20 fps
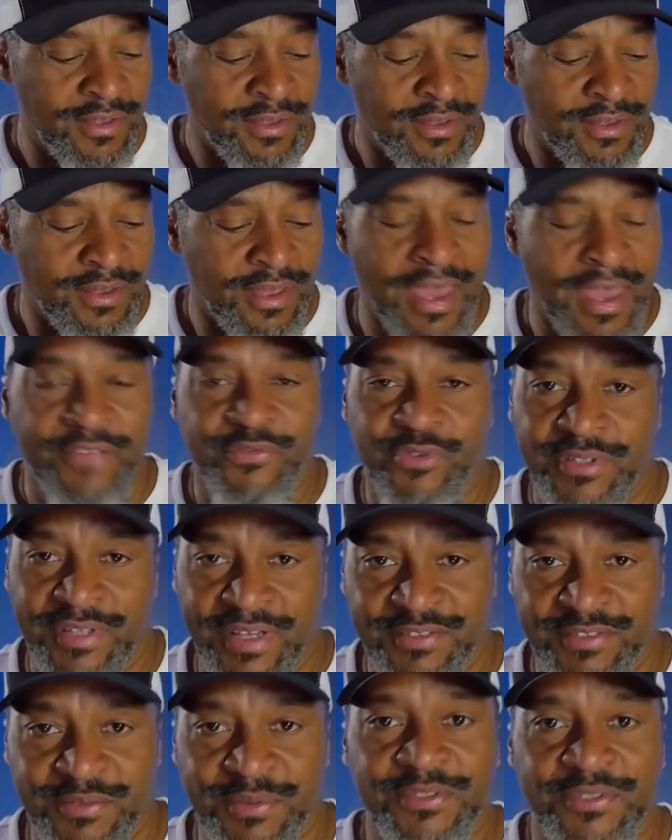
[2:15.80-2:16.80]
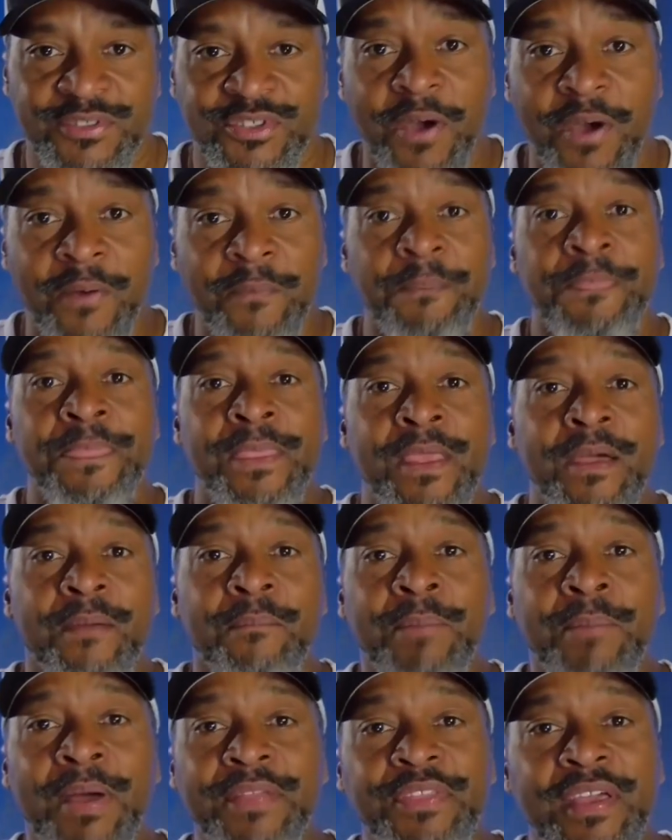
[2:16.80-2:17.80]
advertisements. So,
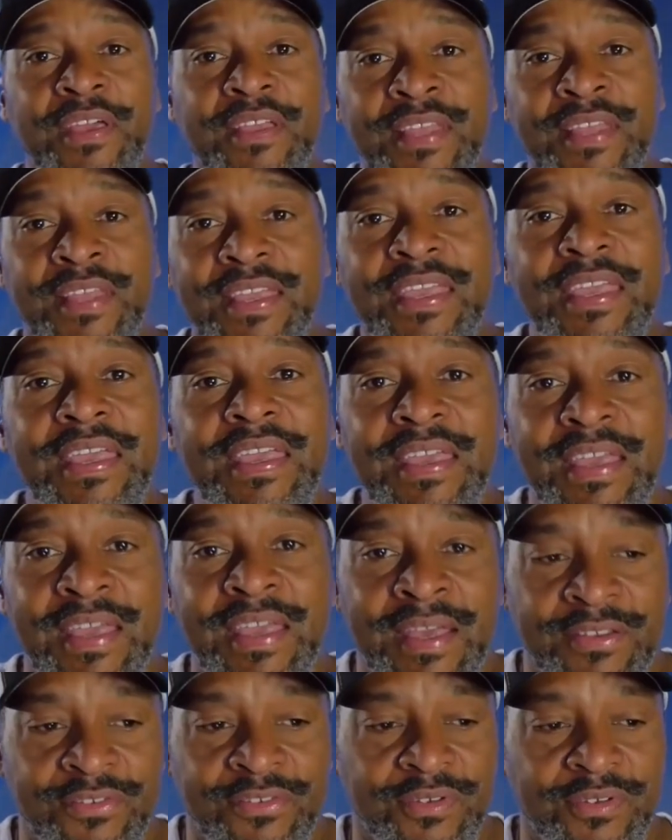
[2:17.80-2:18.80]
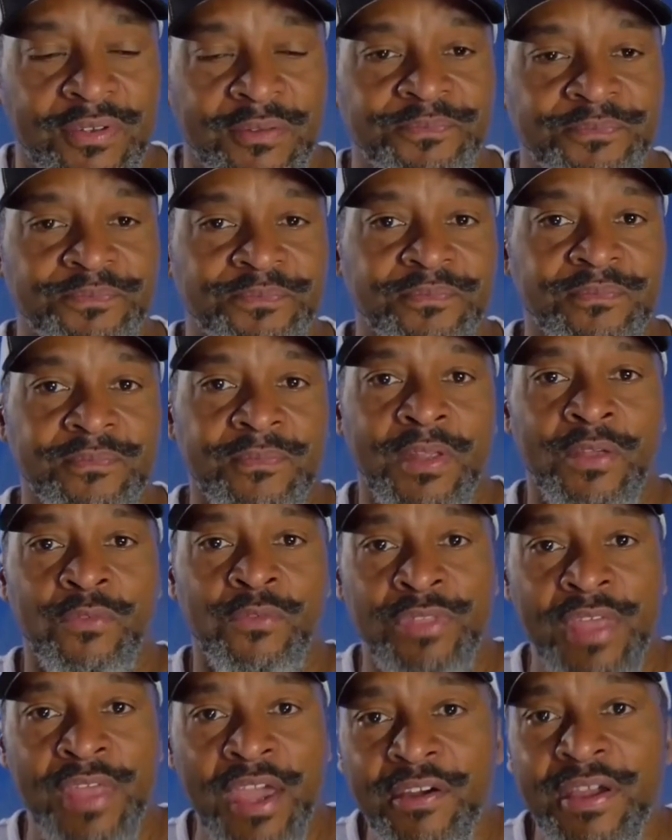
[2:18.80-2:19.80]
but the key is,
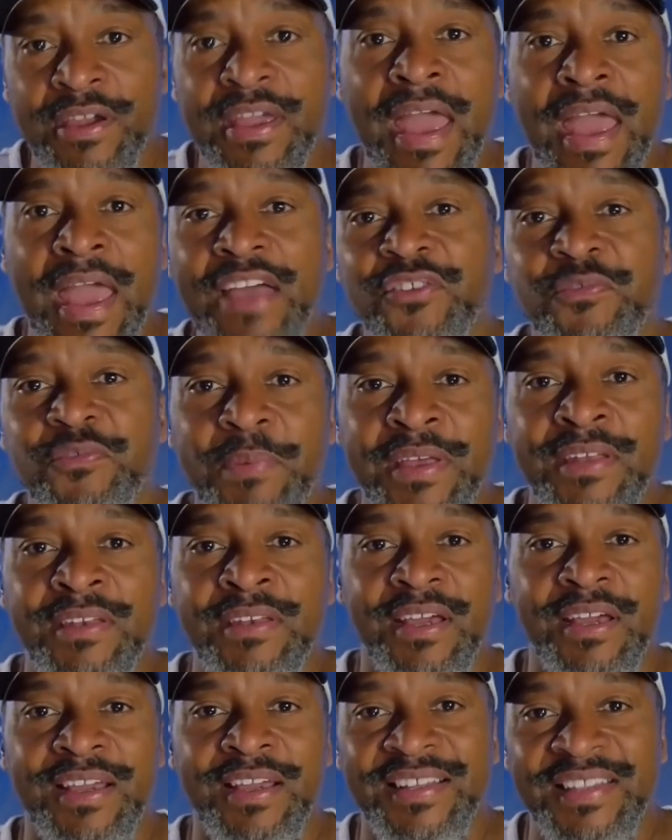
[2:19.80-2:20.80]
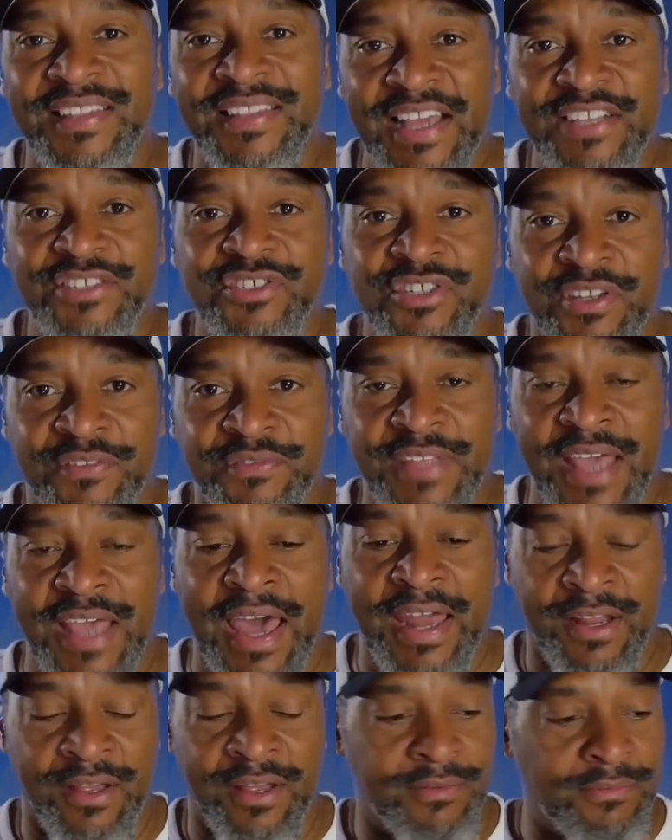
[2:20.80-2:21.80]
there has been collection of
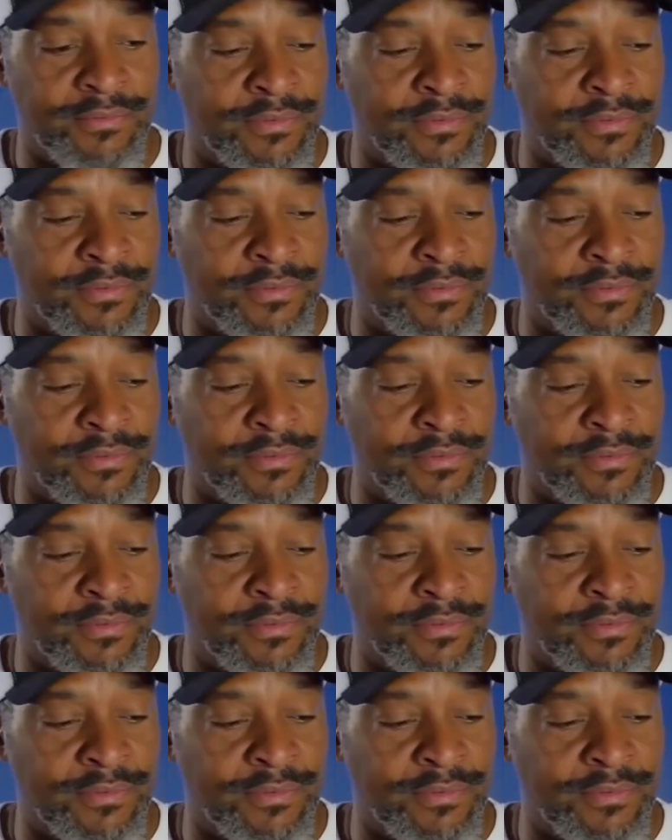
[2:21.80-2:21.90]
data.